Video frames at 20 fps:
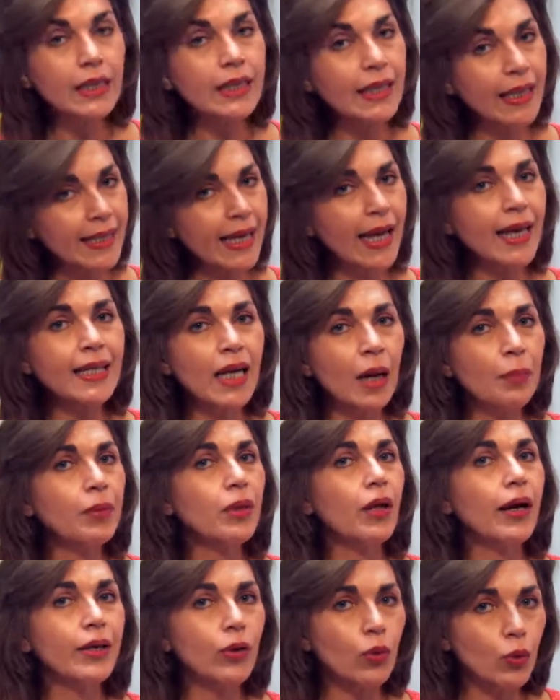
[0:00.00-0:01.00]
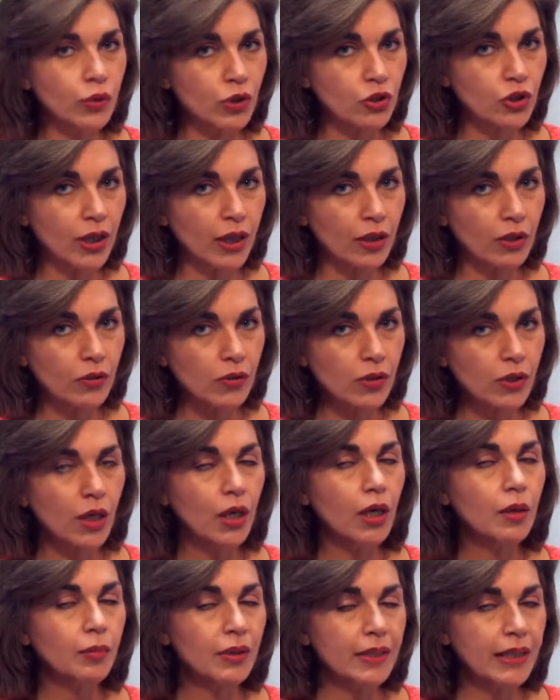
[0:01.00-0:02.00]
They can apply all the gels,
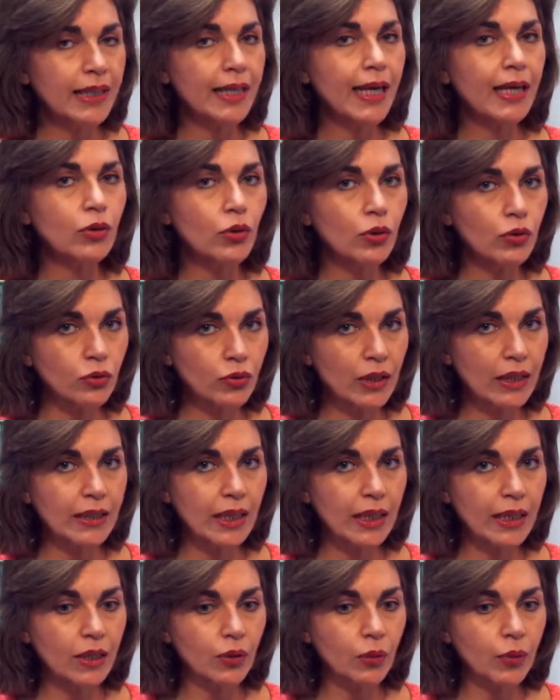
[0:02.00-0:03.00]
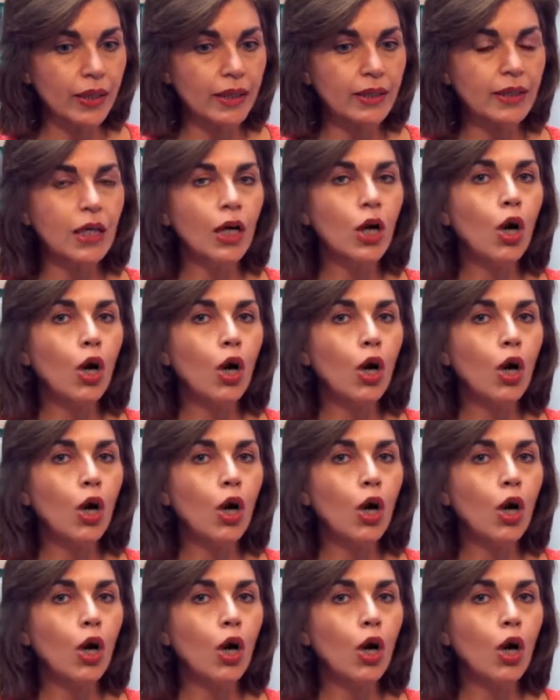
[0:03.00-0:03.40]
but they cannot drink the liquid.